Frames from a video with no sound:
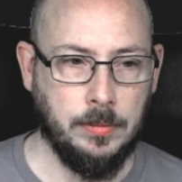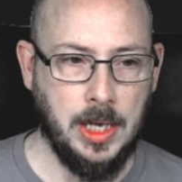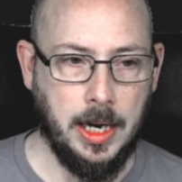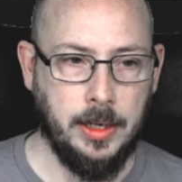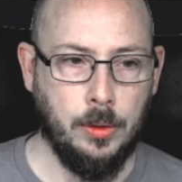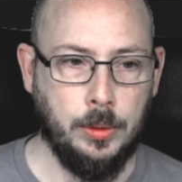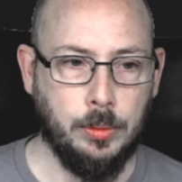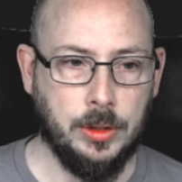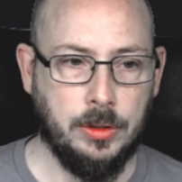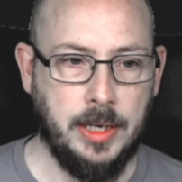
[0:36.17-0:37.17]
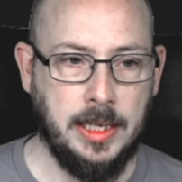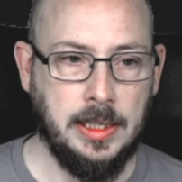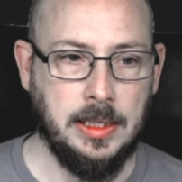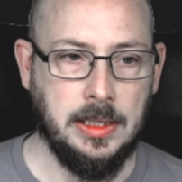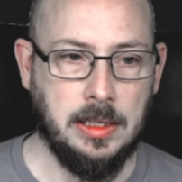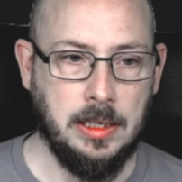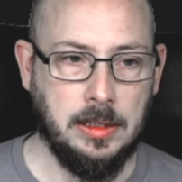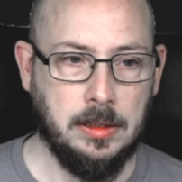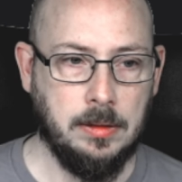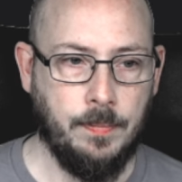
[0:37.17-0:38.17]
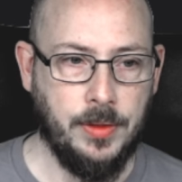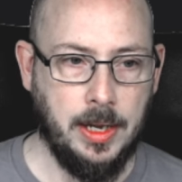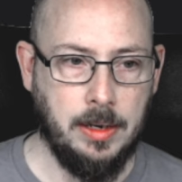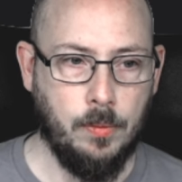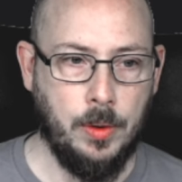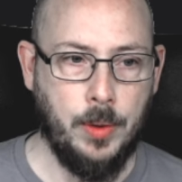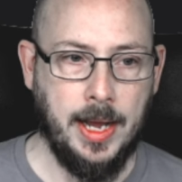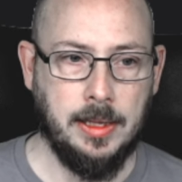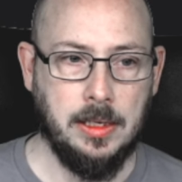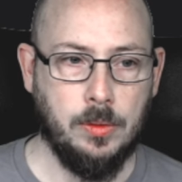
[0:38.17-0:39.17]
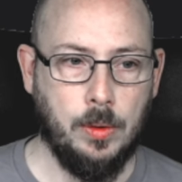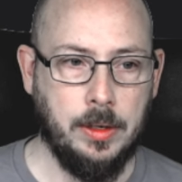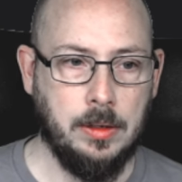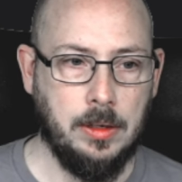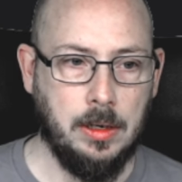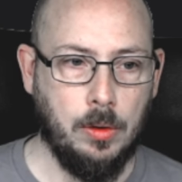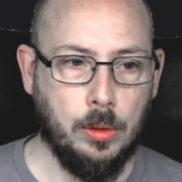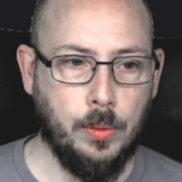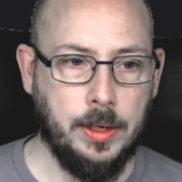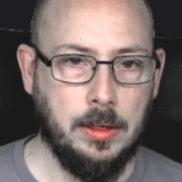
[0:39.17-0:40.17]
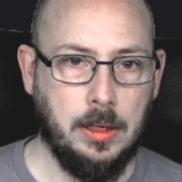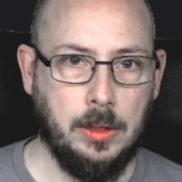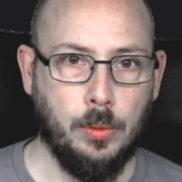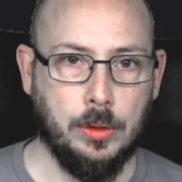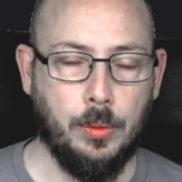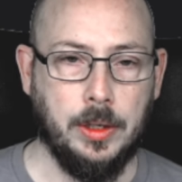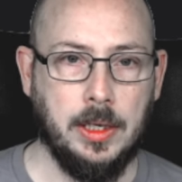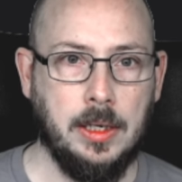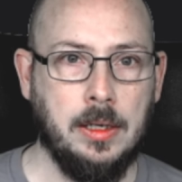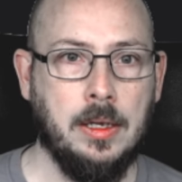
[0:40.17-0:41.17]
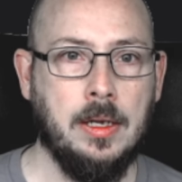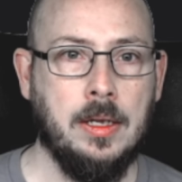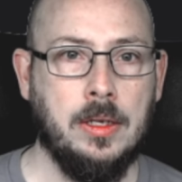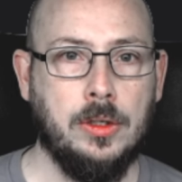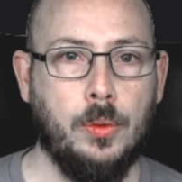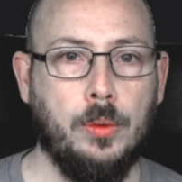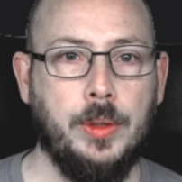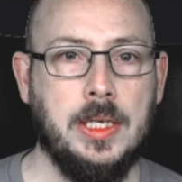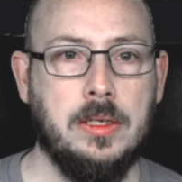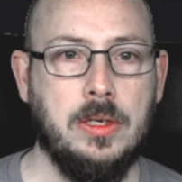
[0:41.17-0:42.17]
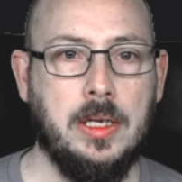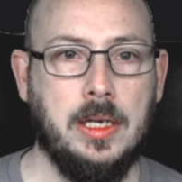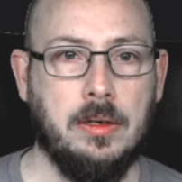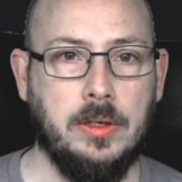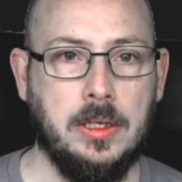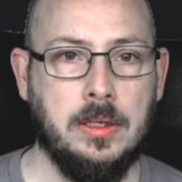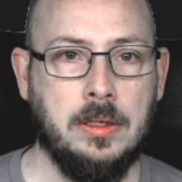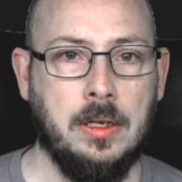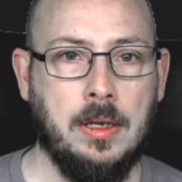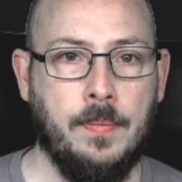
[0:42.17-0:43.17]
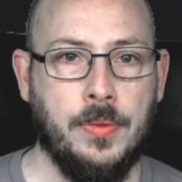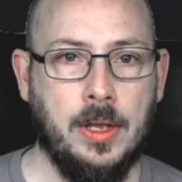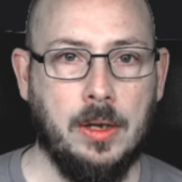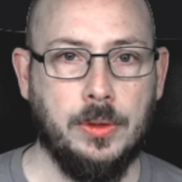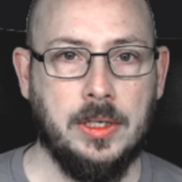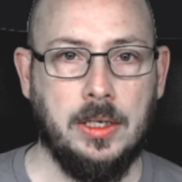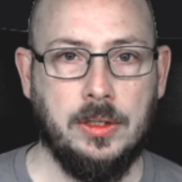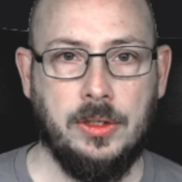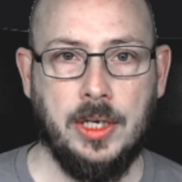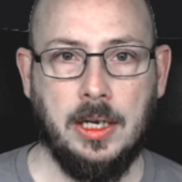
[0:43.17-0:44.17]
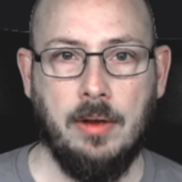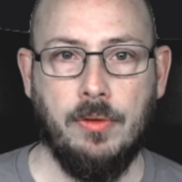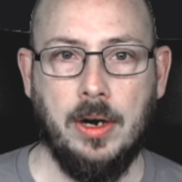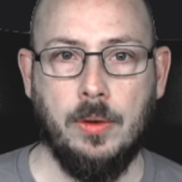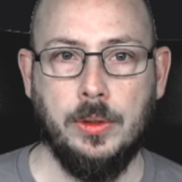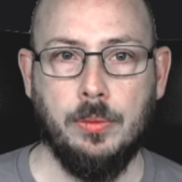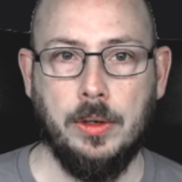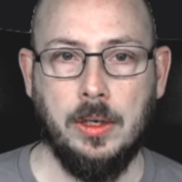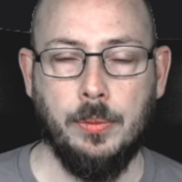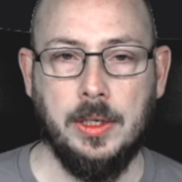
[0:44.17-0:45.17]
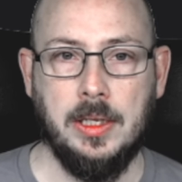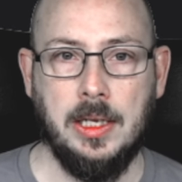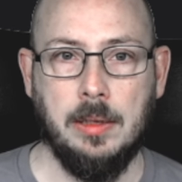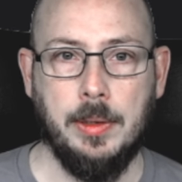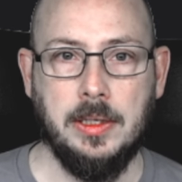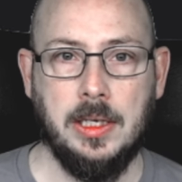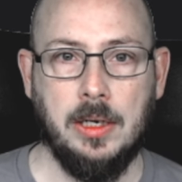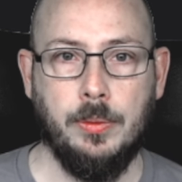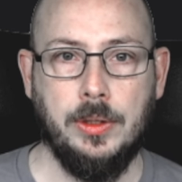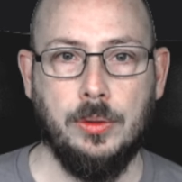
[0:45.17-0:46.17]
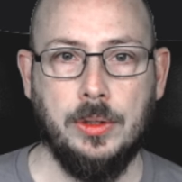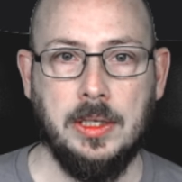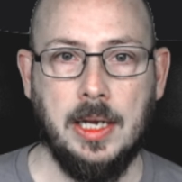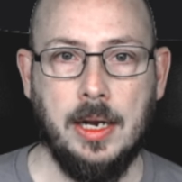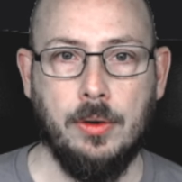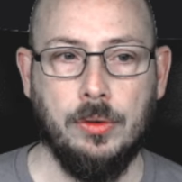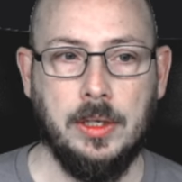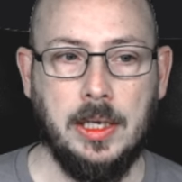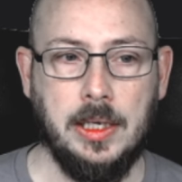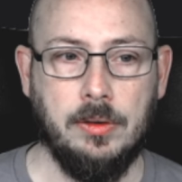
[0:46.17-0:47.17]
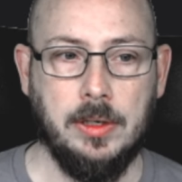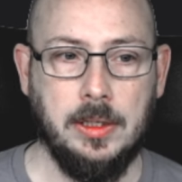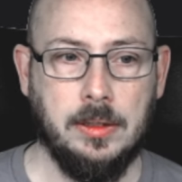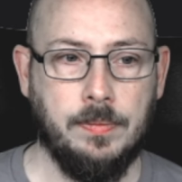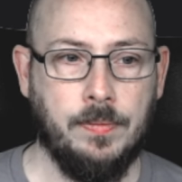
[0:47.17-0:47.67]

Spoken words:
Yeah, I know it was creating these things. And when we had this one, the old one, it was working. So what we can see here is, I was checking for how it's working with the database. Here we're using the anon key, right?